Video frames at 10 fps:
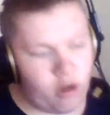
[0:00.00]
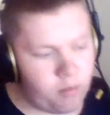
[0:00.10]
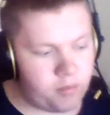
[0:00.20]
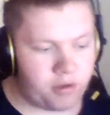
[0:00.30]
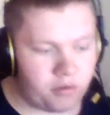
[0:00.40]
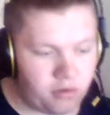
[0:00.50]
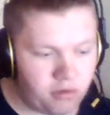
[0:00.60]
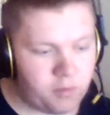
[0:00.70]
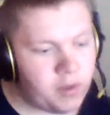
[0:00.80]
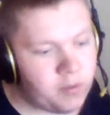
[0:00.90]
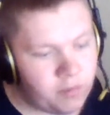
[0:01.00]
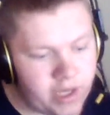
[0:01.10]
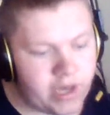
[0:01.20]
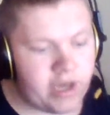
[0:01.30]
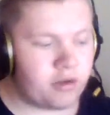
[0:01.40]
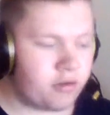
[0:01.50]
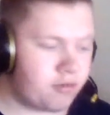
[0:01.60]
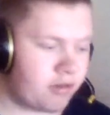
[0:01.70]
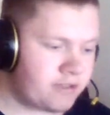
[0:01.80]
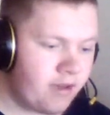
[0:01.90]
and upload to the PPA and those kind of
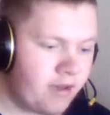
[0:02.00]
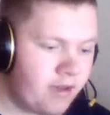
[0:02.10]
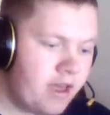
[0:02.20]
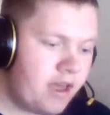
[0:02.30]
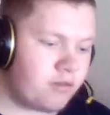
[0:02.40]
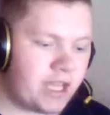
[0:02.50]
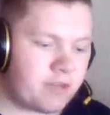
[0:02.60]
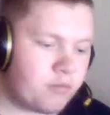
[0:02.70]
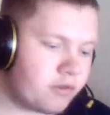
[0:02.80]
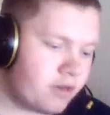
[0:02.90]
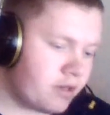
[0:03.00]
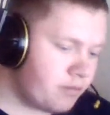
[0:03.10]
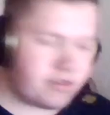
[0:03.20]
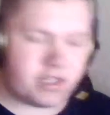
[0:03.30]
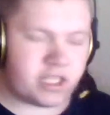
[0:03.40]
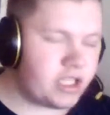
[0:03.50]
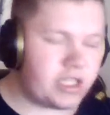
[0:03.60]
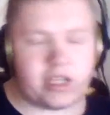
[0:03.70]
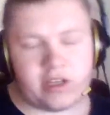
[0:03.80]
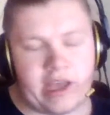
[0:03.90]
stuff to get more optimization
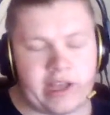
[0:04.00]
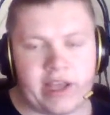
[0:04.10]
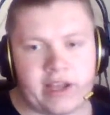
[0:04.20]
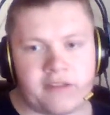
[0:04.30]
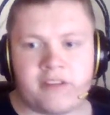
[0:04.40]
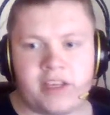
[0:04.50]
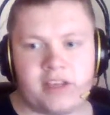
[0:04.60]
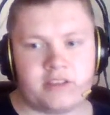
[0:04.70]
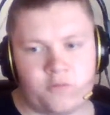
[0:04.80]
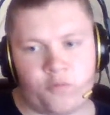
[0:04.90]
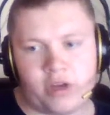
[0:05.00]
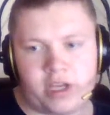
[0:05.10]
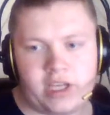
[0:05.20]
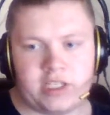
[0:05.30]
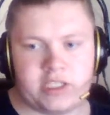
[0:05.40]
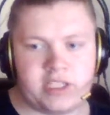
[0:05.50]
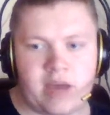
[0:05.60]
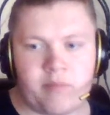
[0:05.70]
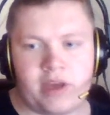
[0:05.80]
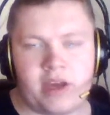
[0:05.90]
and get things working snappy.
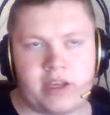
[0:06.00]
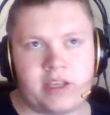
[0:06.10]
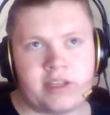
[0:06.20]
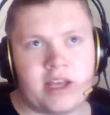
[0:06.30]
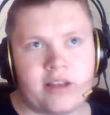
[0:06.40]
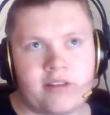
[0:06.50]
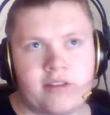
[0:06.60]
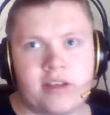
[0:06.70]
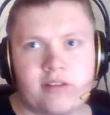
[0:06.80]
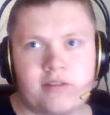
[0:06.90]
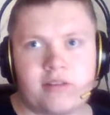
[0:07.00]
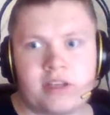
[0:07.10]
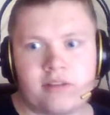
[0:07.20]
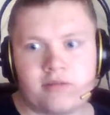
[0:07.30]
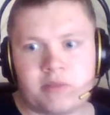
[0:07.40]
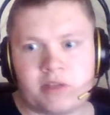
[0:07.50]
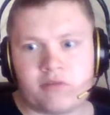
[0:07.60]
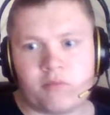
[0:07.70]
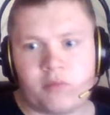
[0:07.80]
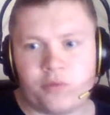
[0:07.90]
I think that's something
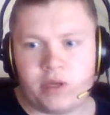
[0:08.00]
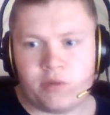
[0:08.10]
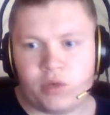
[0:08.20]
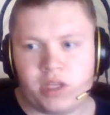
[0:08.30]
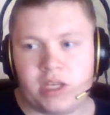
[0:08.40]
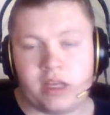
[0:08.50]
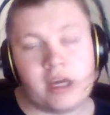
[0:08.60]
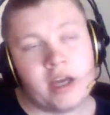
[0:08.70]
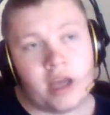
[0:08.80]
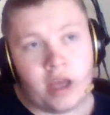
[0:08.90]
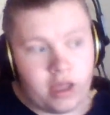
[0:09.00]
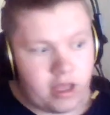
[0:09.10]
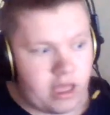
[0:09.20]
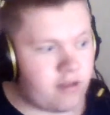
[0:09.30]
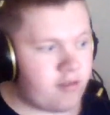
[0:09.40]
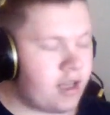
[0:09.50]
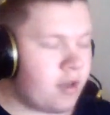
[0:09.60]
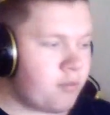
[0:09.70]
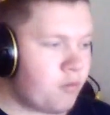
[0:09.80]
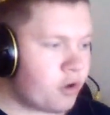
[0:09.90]
we need. As I said, I've been working
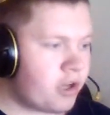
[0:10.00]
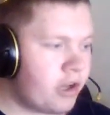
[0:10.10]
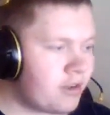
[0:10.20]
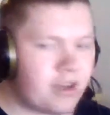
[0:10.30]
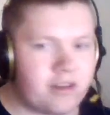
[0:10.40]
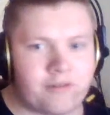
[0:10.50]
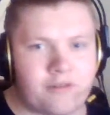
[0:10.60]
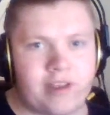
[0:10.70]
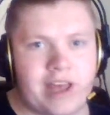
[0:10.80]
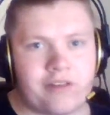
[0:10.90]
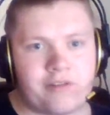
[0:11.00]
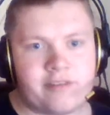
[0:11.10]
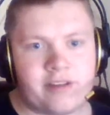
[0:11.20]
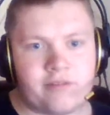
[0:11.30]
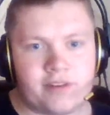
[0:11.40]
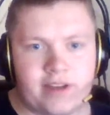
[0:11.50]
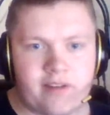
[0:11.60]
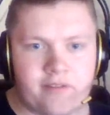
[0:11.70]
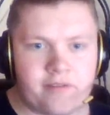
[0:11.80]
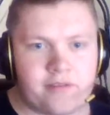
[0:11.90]
on it, but kind of Android 7 have
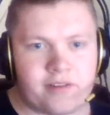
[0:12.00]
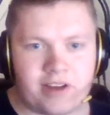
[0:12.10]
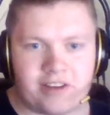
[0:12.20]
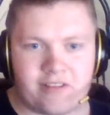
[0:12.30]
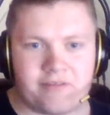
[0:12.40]
kind of